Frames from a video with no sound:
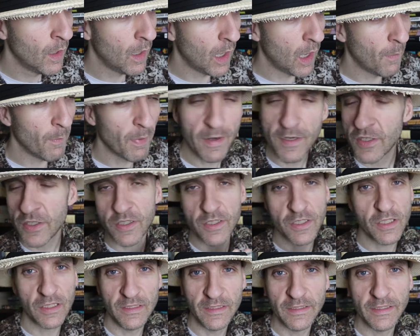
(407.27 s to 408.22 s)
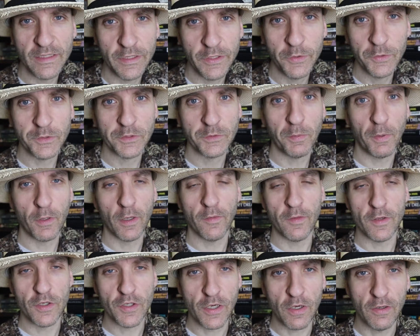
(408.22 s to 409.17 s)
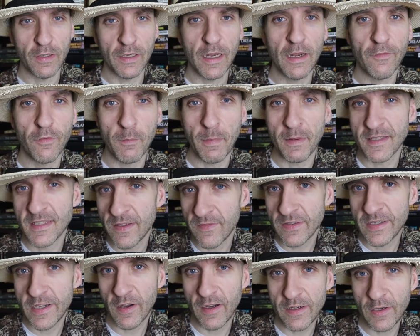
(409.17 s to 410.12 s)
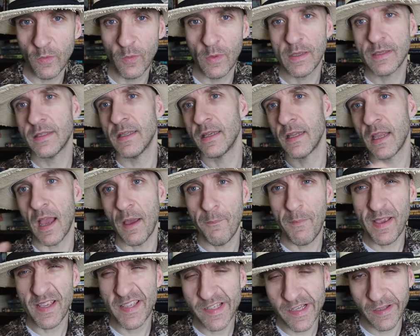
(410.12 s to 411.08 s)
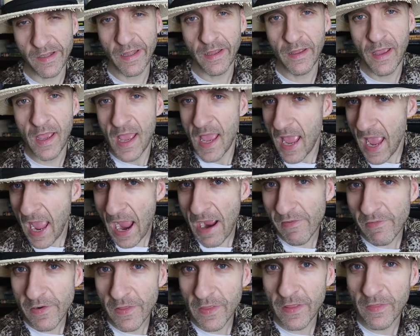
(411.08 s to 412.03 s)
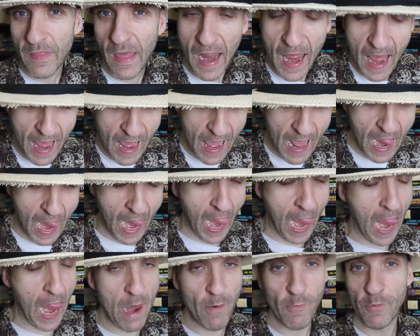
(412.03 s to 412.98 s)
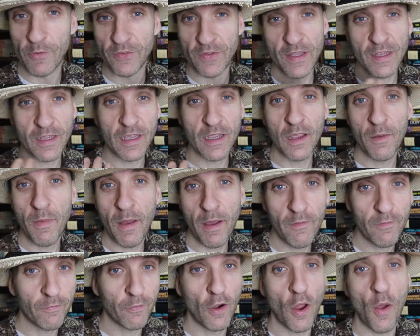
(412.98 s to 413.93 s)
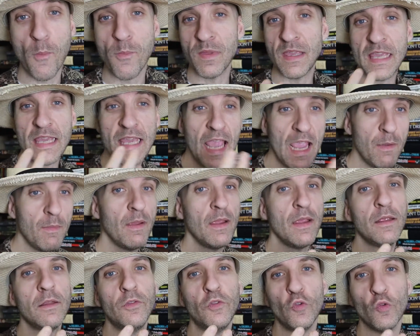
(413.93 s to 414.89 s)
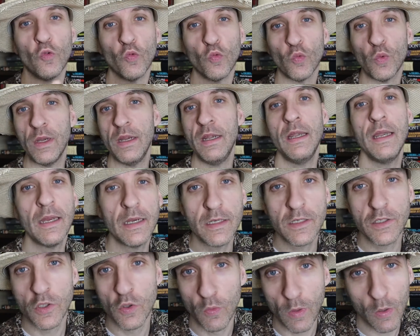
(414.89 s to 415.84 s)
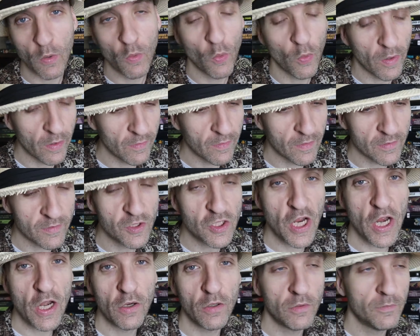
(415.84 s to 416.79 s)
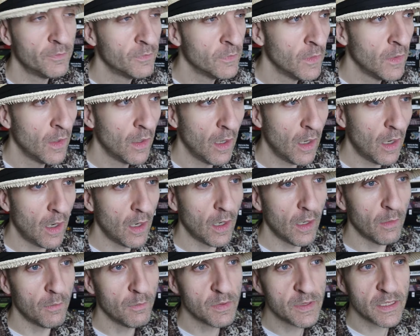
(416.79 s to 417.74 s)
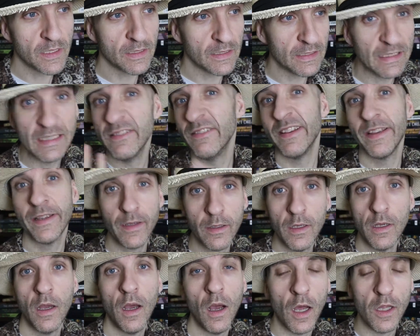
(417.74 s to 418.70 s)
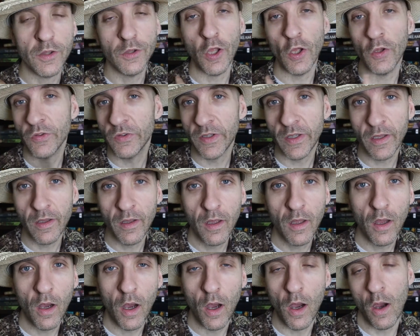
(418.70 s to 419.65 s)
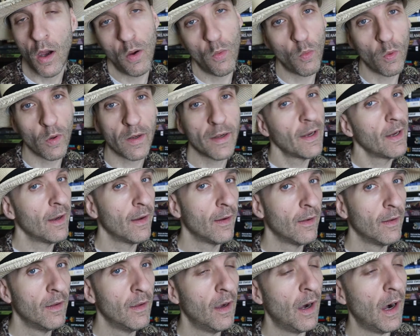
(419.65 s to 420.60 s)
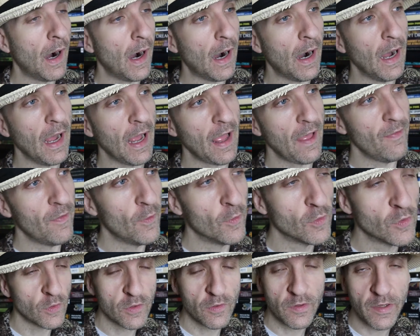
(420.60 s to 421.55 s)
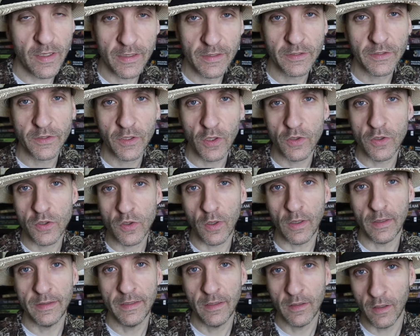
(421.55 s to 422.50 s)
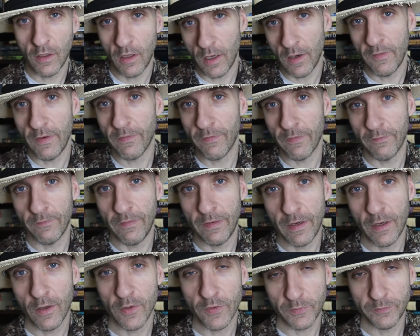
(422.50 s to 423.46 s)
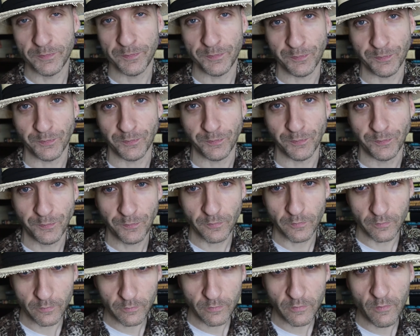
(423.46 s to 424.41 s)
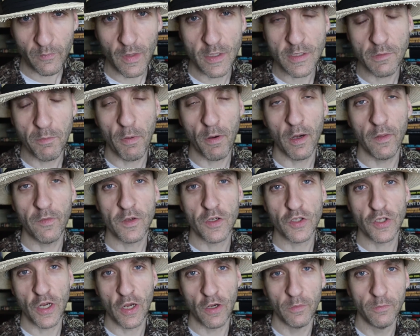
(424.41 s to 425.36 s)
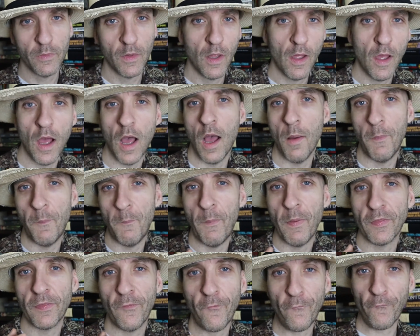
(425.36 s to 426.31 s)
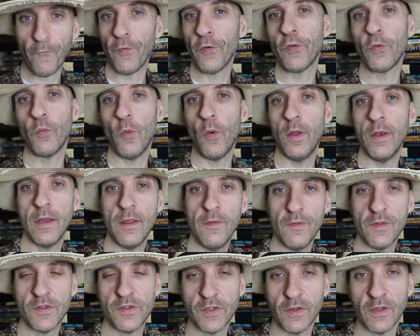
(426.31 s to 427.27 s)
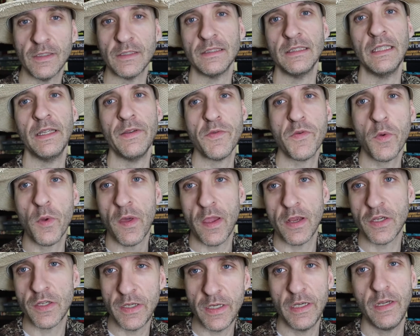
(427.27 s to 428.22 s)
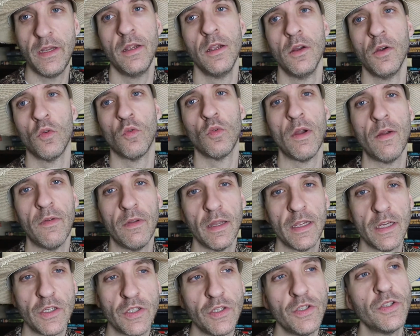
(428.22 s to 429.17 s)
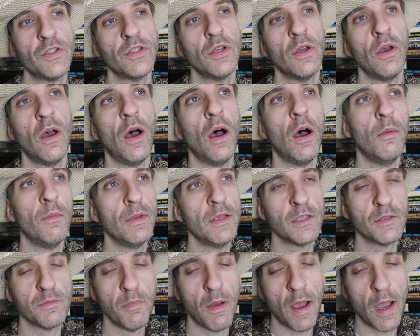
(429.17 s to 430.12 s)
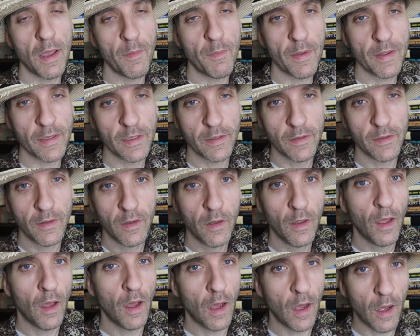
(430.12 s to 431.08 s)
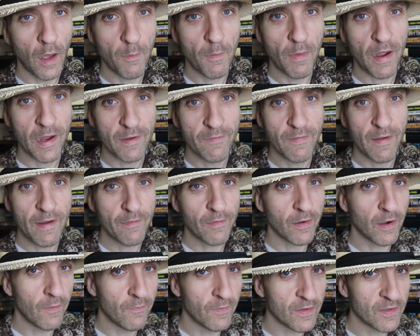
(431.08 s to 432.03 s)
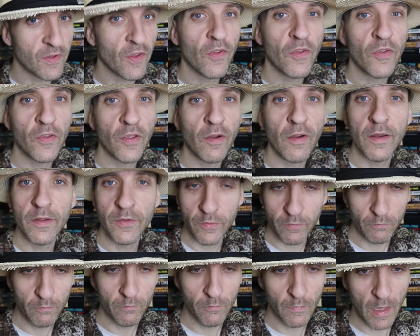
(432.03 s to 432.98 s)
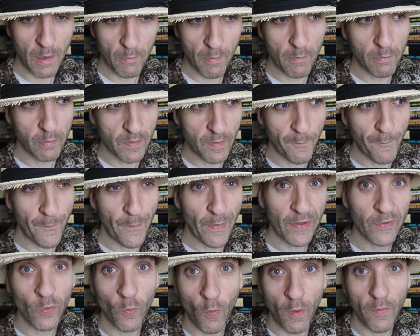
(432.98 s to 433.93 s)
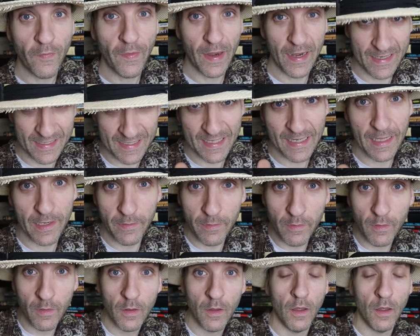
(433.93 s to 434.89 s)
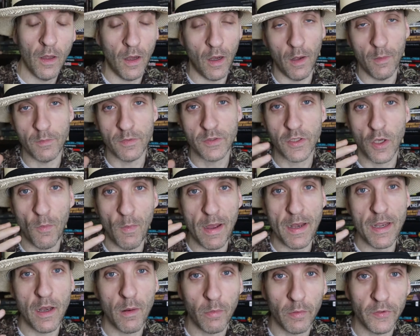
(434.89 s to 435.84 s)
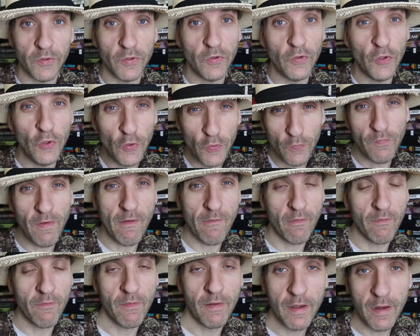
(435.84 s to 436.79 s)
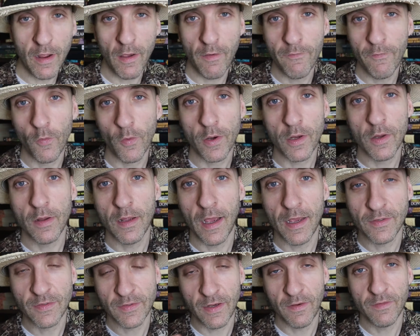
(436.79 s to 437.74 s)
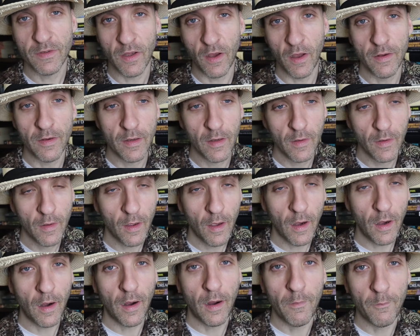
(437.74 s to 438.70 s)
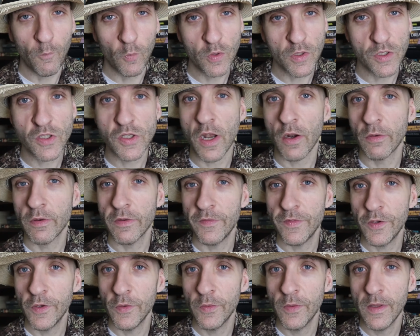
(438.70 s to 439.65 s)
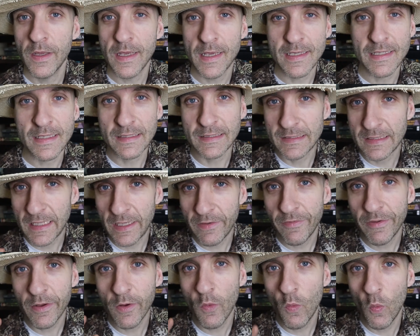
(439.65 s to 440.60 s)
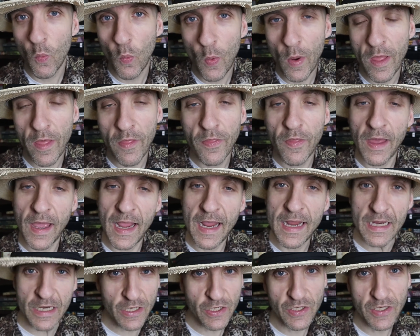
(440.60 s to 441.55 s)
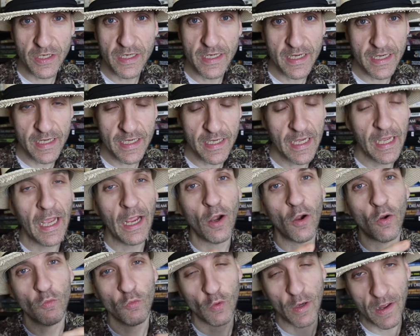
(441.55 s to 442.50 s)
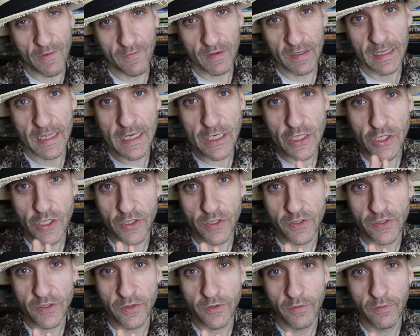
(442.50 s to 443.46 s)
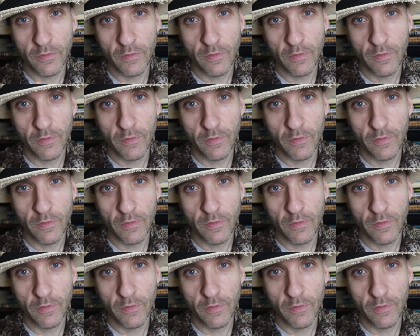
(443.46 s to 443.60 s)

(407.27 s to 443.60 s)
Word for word: uh, but I just decided to do this part of this channel. I did it for about seventeen or eighteen weeks and got basically everything that I was thinking about, from gaming to reading to recording this channel um, to living, adulting, uh, working, uh, and sorts of things. So I did a lot of different videos as a part of this channel, uh, but the first one in this series, Living with H D Revelations, um, is my opinion, uh, my favorite of this series, and probably the best one that I did. Um, so my number two favorite video for you guys that I've done, um, which is not a review, is Living with H D Revelations.